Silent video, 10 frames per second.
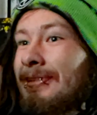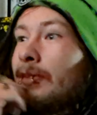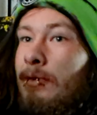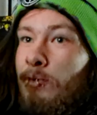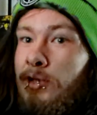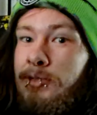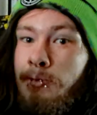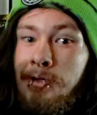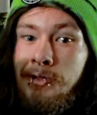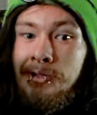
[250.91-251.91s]
And then we're in
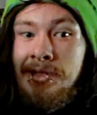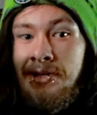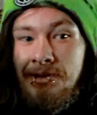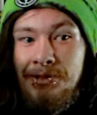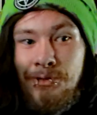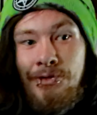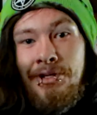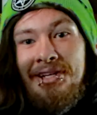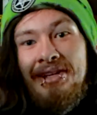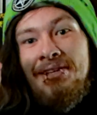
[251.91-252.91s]
spoiler territory.